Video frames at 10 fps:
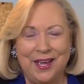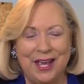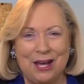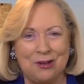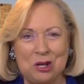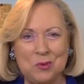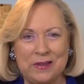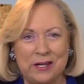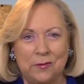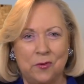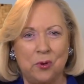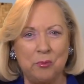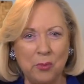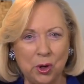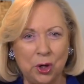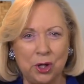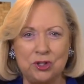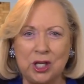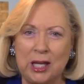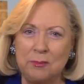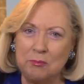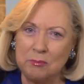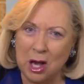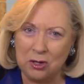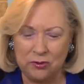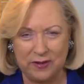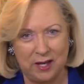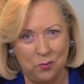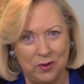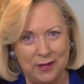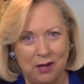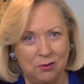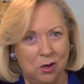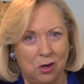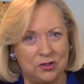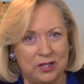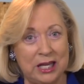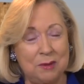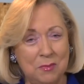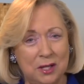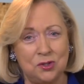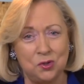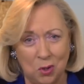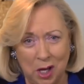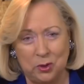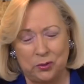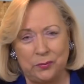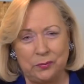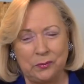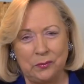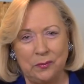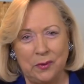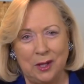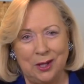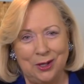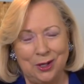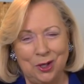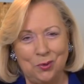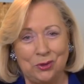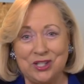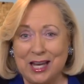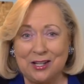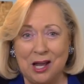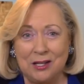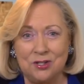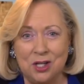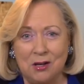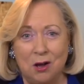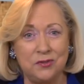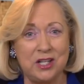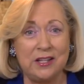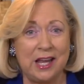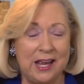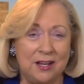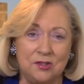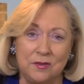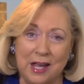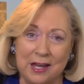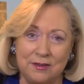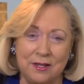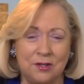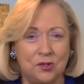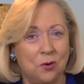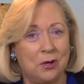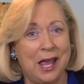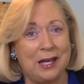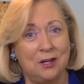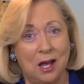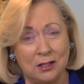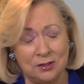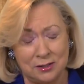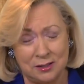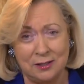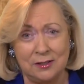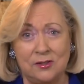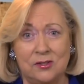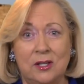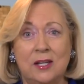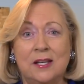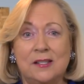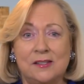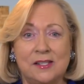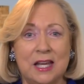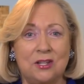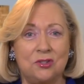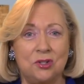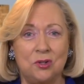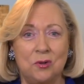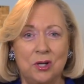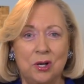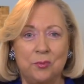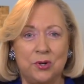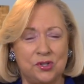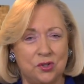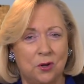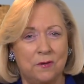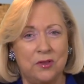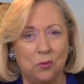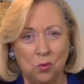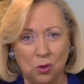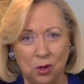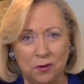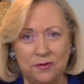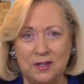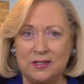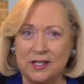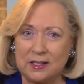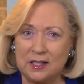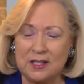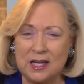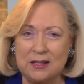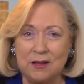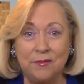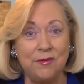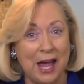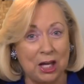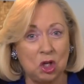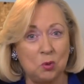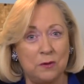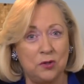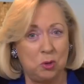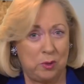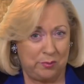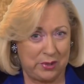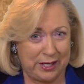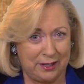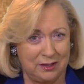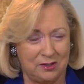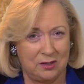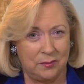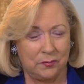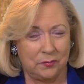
How can we therefore merge and muddle them without causing immense trouble? Will technology, often in the hands of atheists or agnostics, seek to preserve the worth, the dignity, and the value of human beings?